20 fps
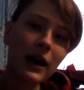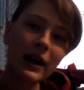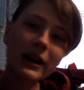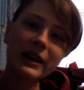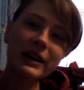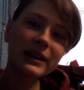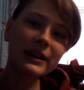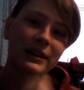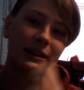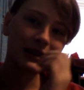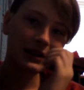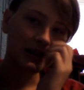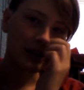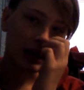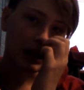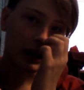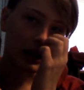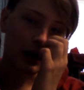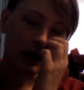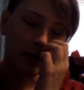clock.
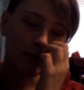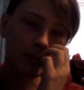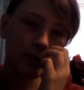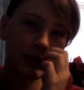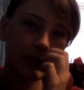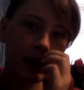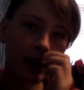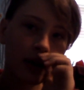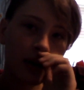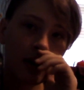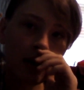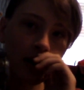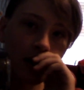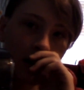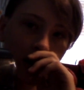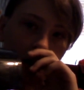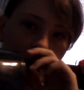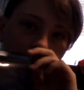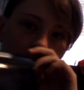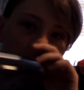Um,
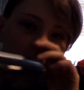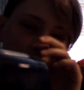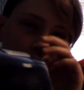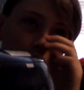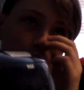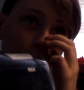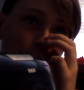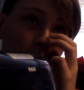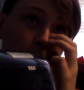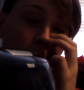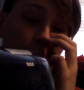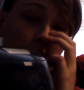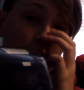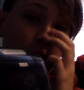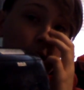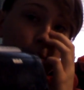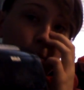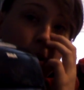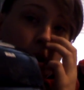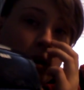originally we
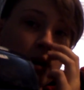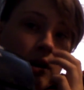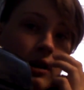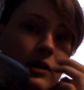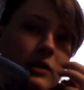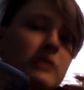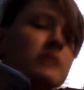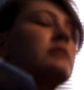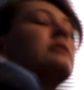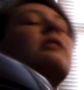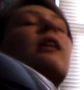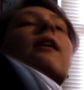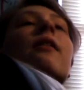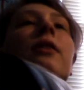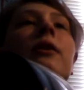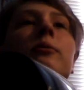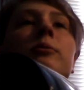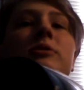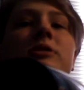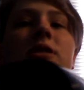got it because
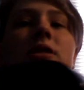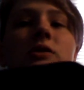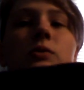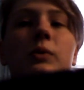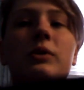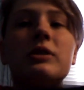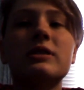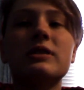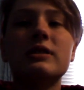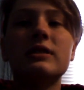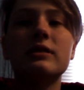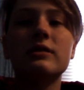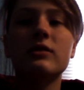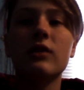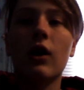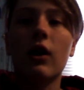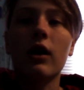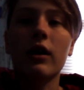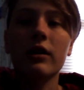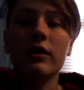there was this one
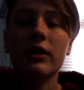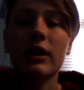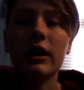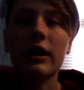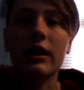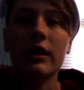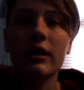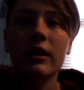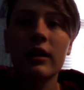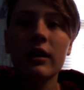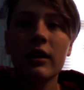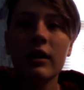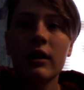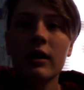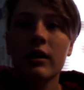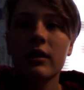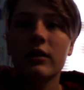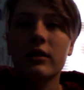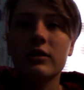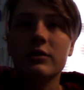song that
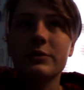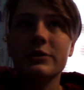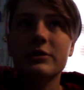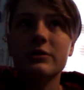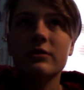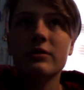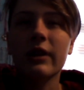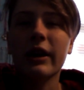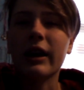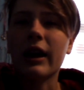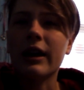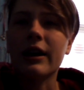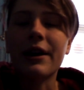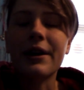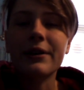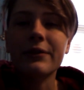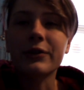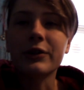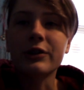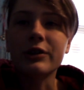it was like I
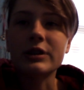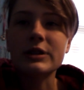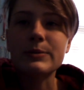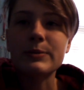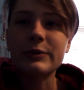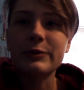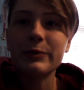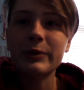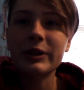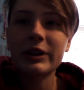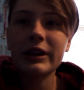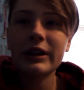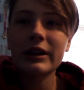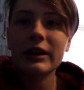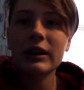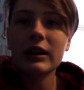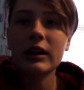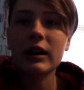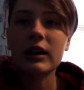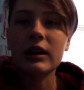got it for Christmas one
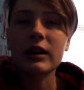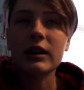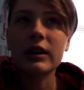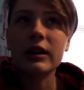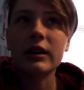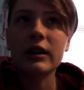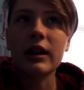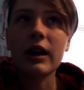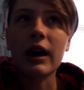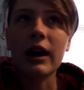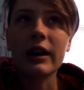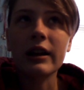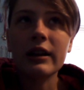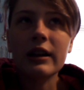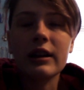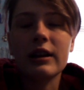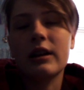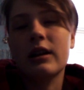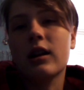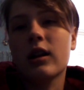year, and then I
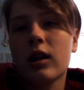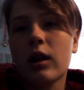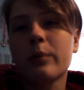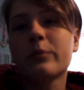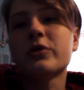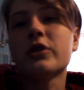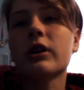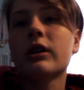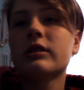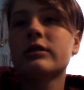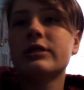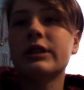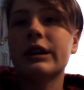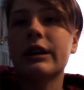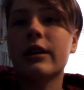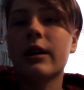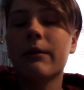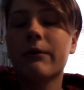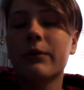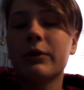needed an alarm clock to
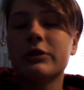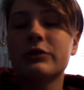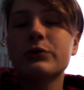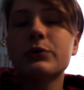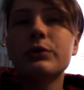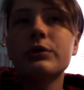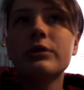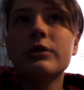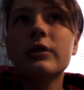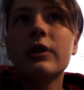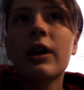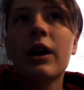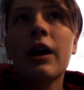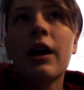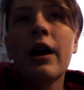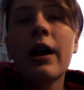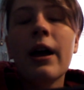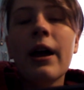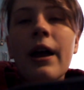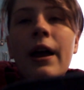get up for school.
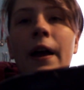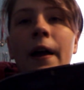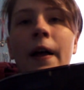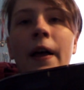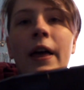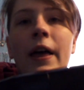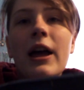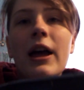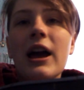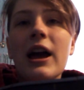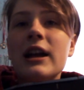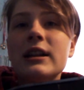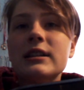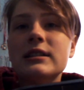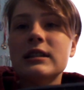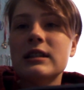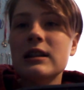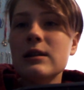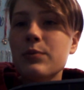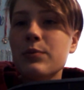I had a
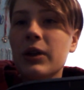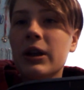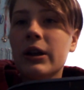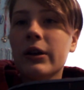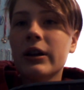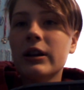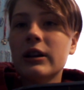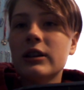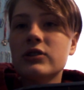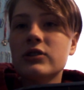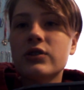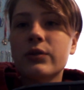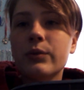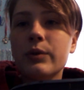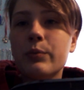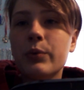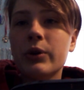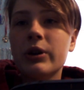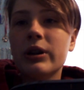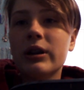CD player in it, so
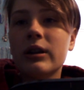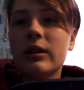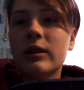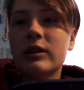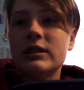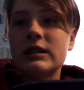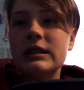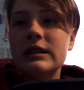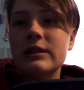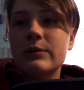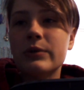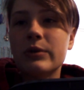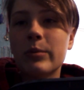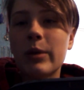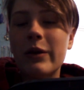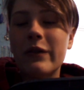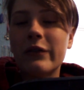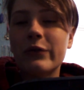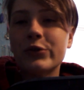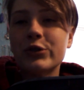we put in a CD
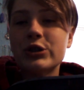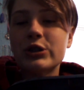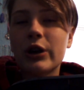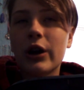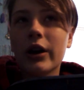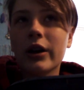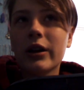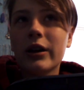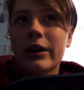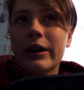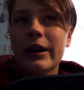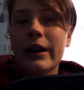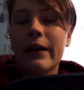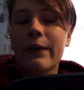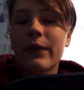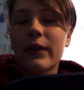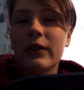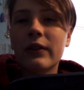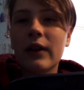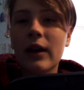with my favorite song on
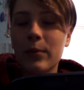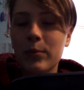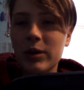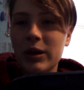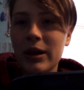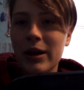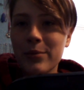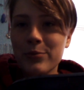it, and then that